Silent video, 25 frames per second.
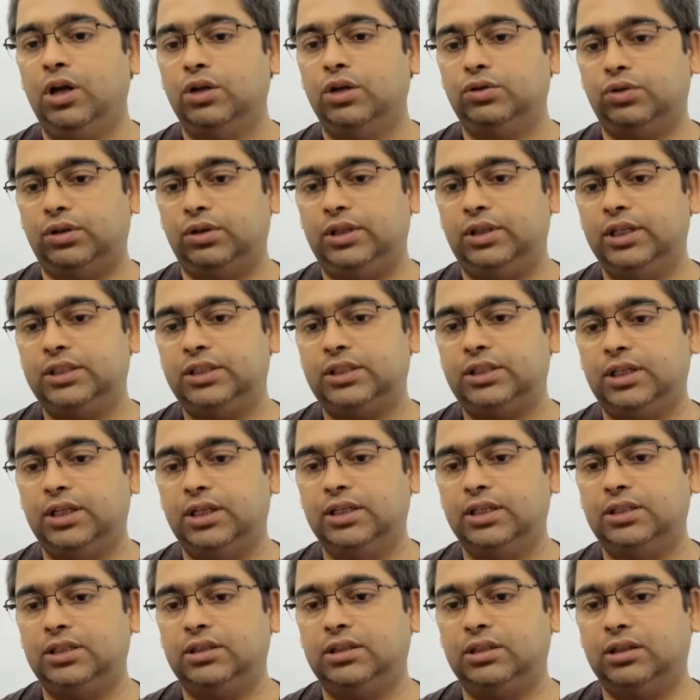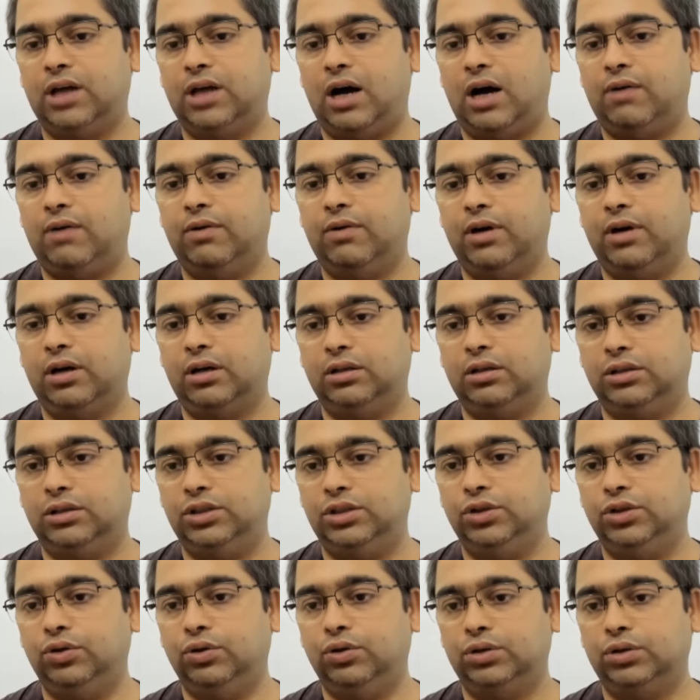So this is our
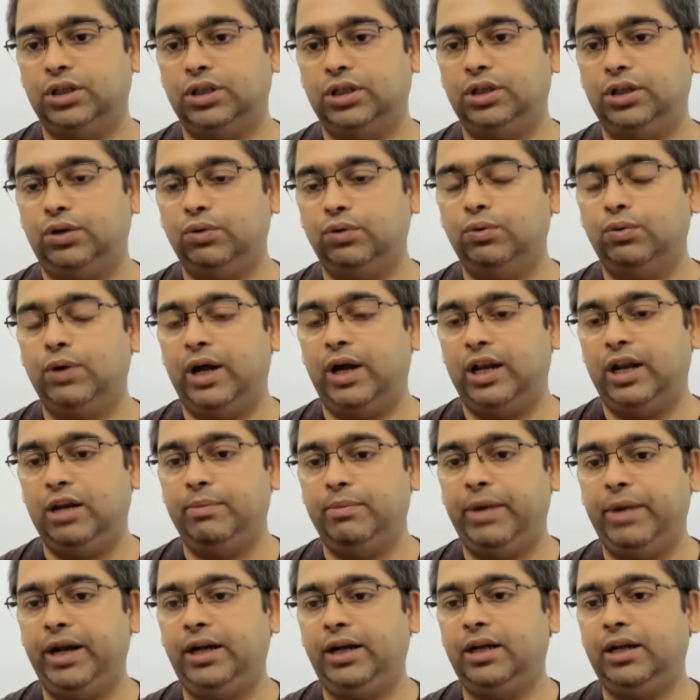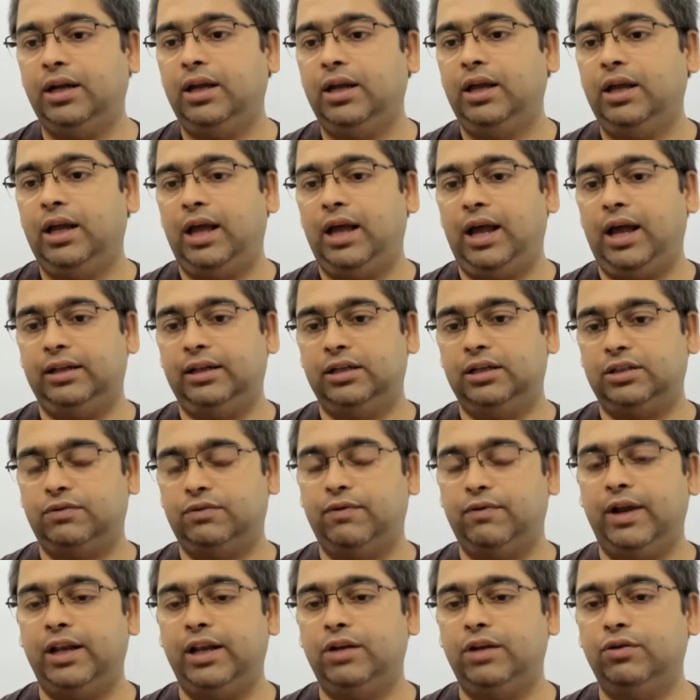032 element and its
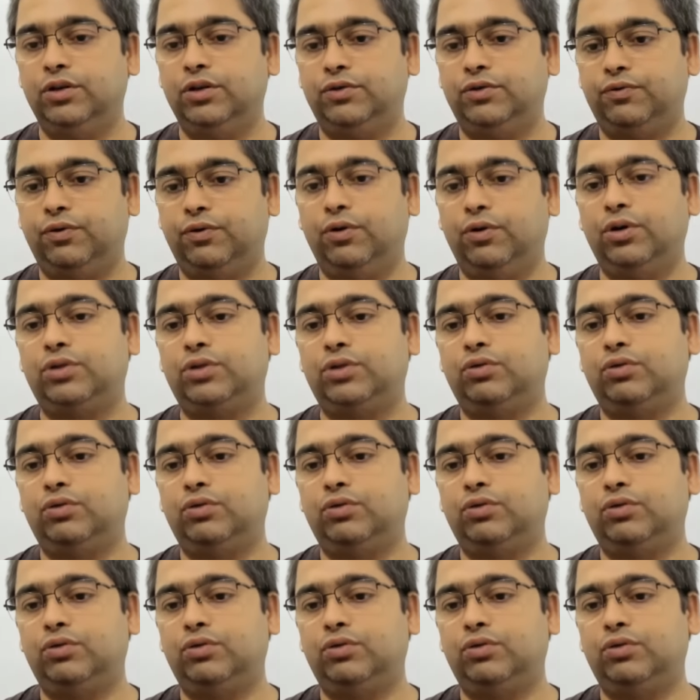value is 4.